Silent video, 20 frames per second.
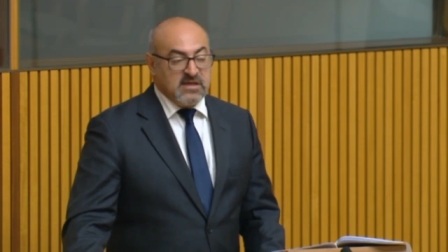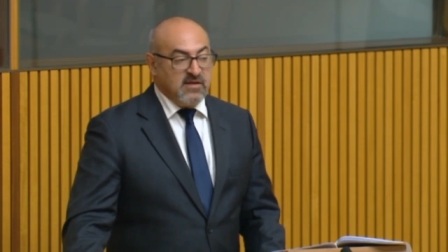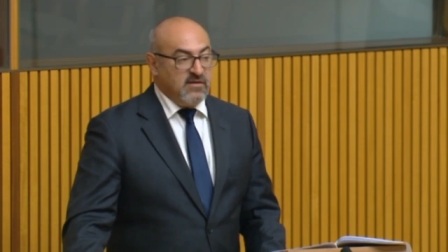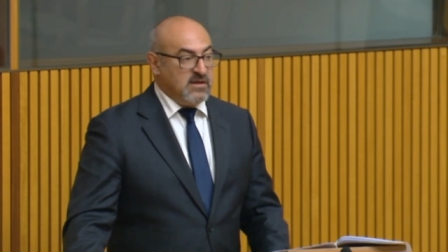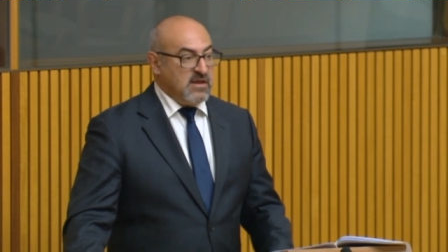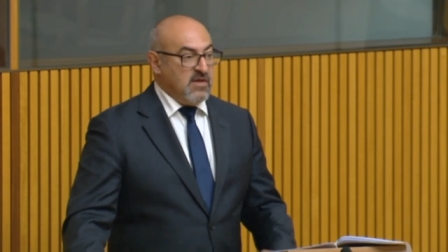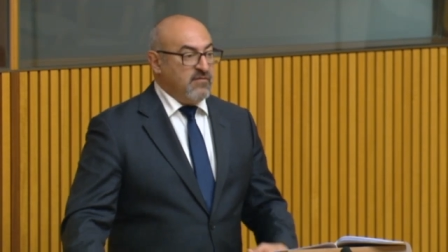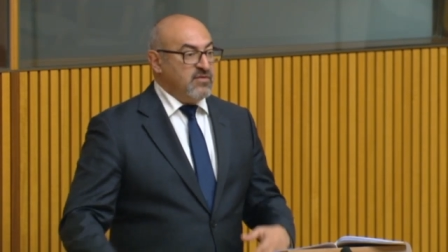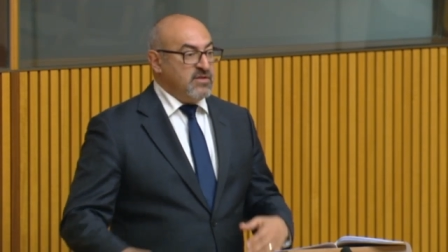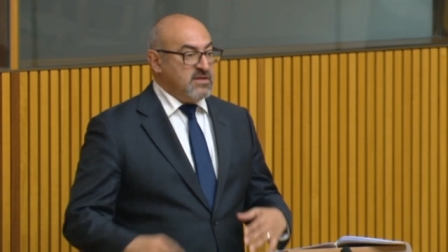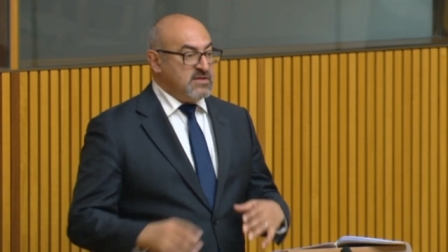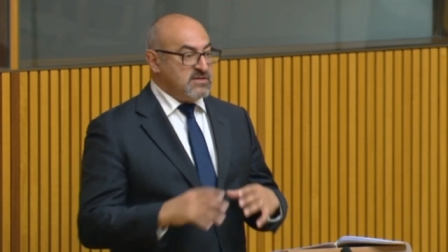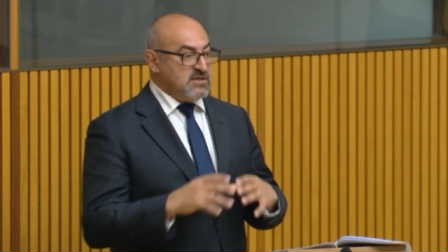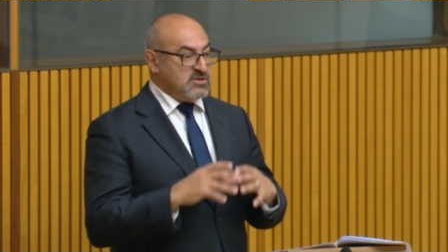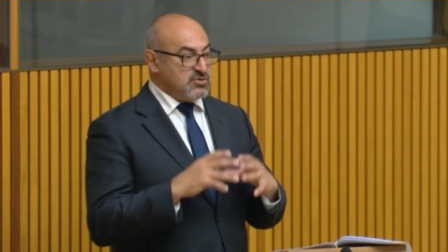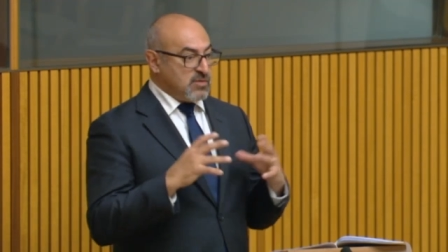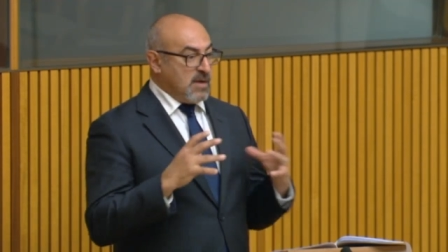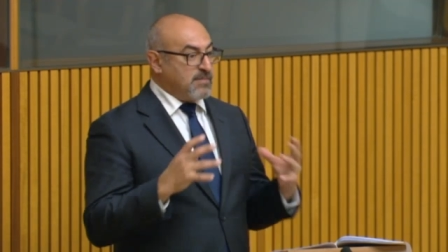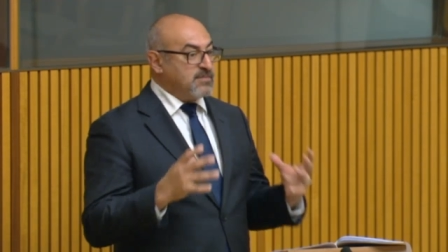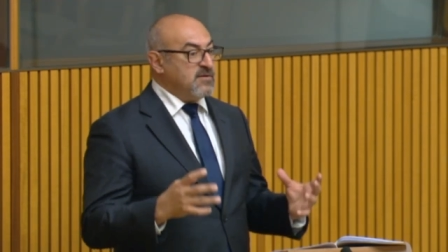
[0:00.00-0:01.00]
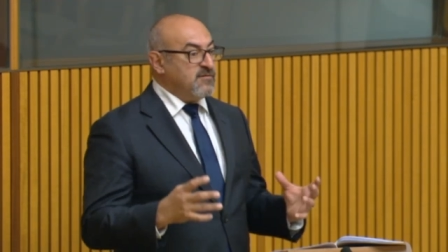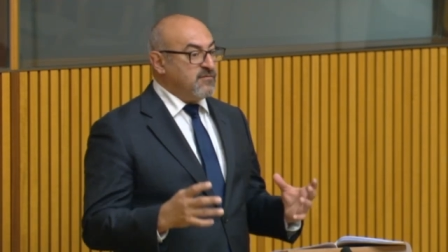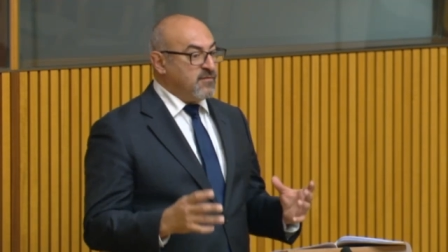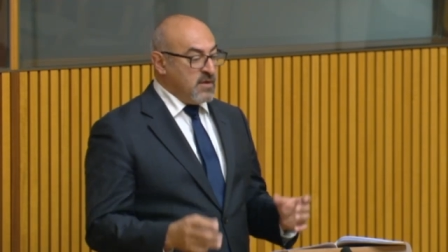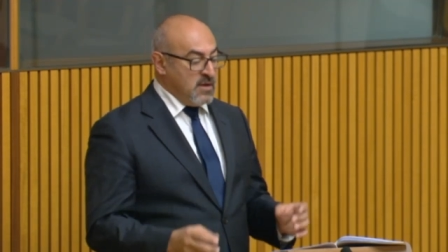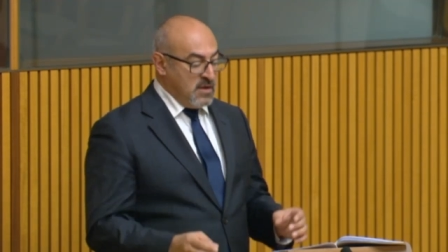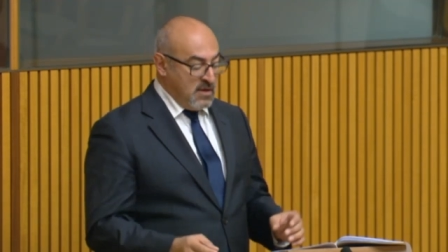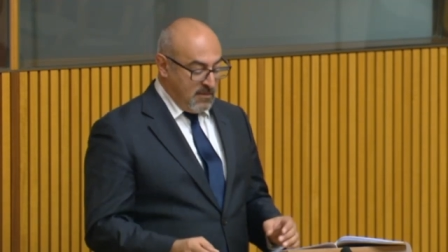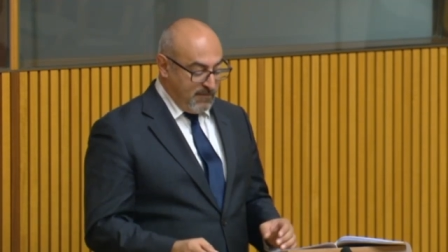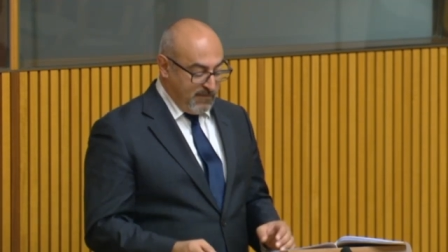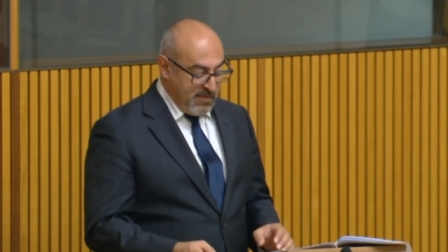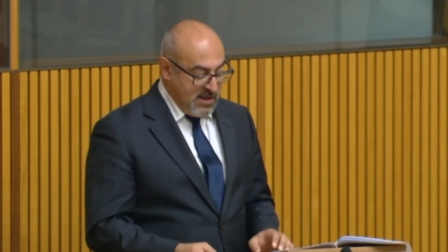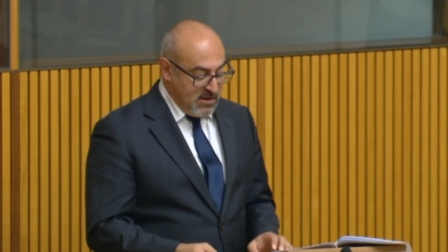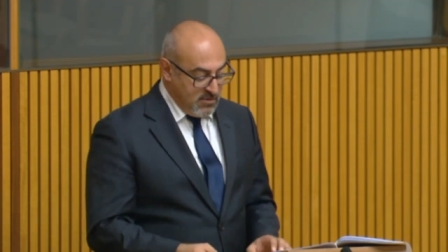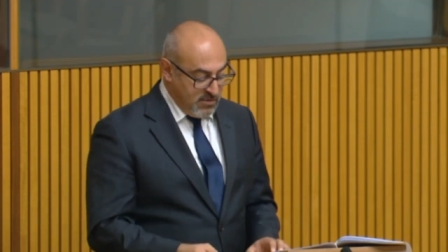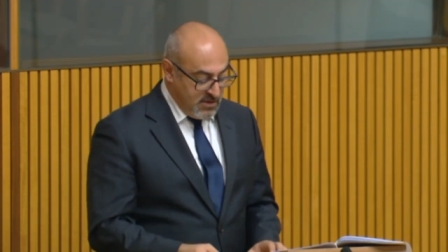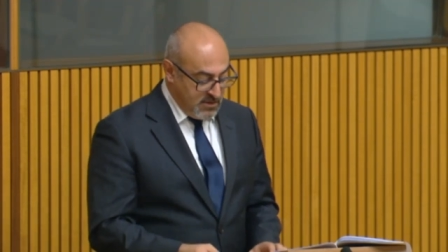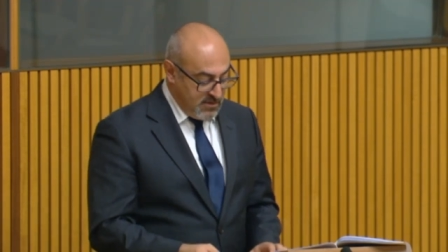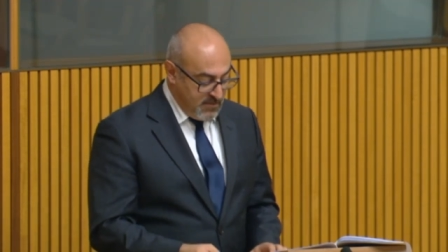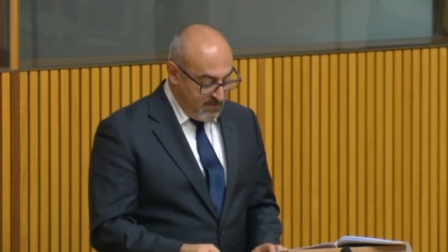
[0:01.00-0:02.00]
given this disruptive
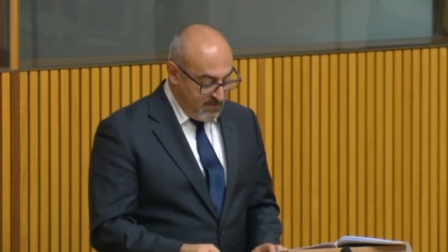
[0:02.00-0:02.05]
period.